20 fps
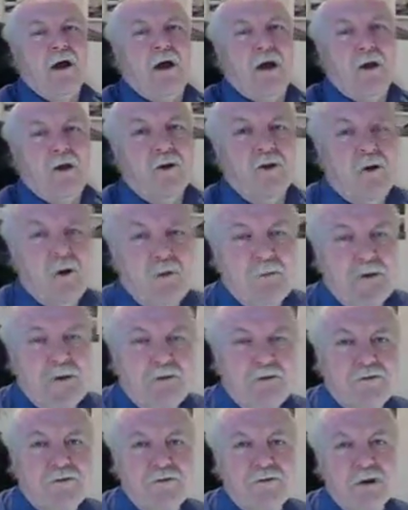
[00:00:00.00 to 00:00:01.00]
Hello, I'm
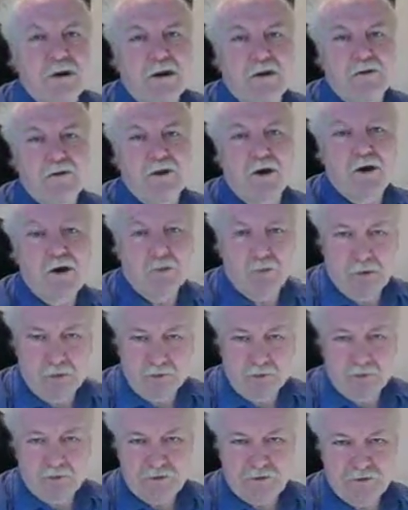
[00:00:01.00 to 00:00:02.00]
Alistair McIntyre, the
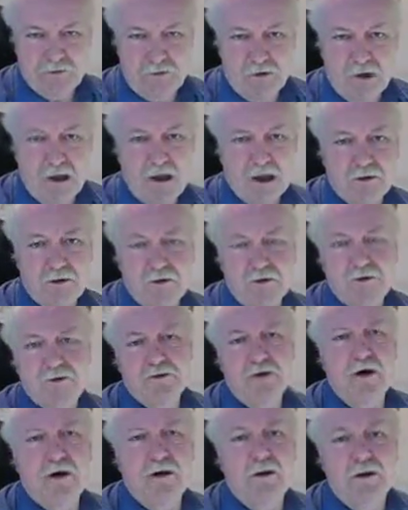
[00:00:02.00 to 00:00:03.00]
publisher for Electric
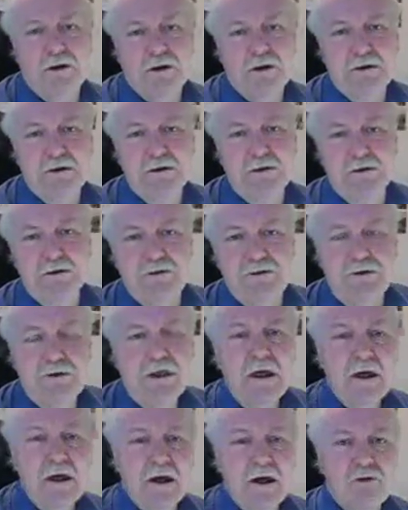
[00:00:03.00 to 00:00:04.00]
Scotland, and
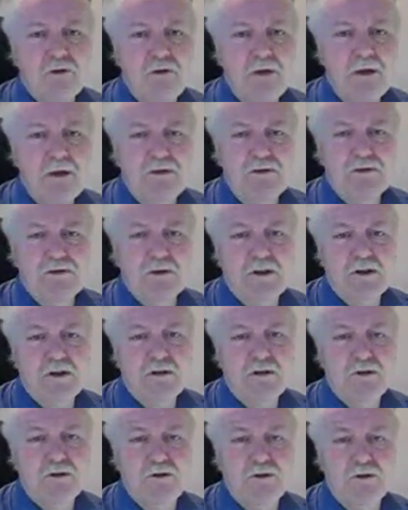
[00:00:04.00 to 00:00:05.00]
today I'd really just like
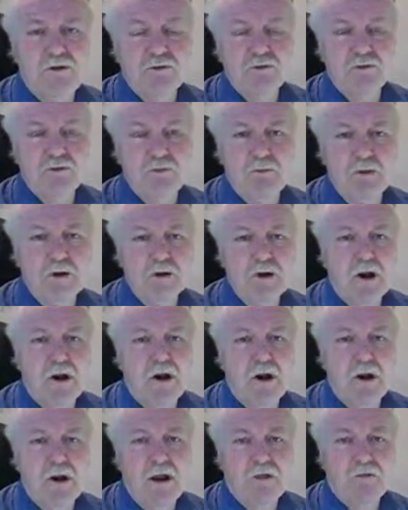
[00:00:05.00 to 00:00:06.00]
to talk to you about
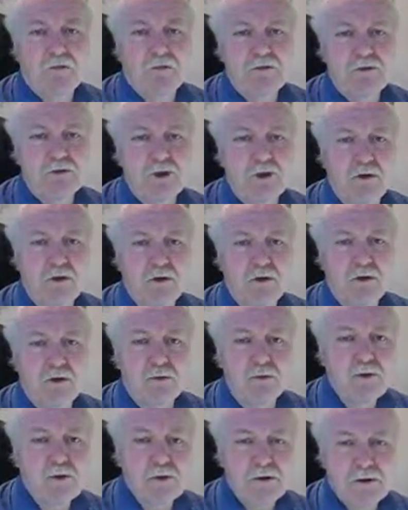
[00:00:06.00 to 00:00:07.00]
our Electric Scotland
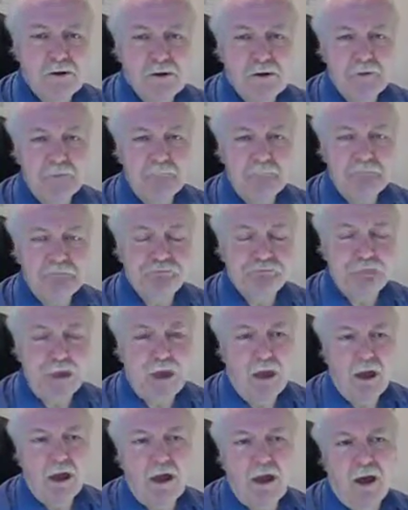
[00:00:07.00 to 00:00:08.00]
community.
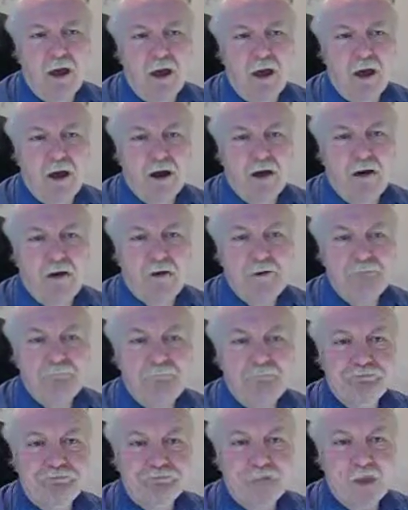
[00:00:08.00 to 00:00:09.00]

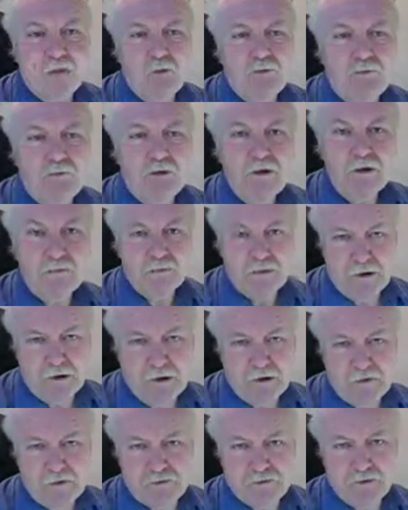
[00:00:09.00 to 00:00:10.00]
We developed the
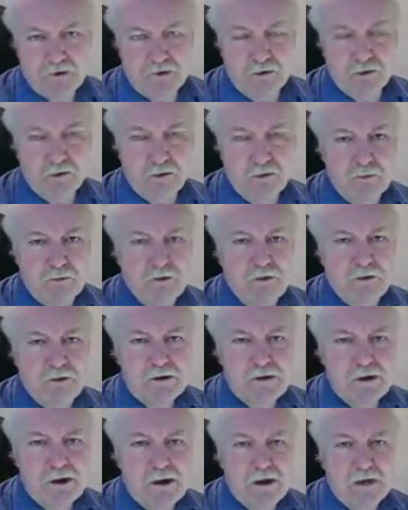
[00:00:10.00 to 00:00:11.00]
Electric Scotland
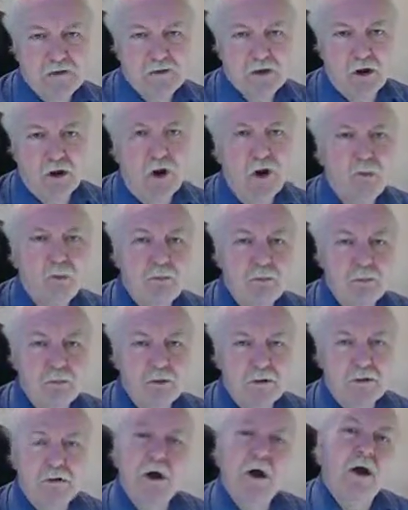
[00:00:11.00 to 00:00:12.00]
community as a
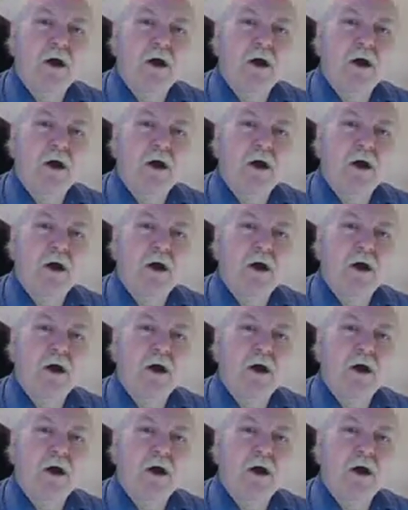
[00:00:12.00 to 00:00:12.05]
complement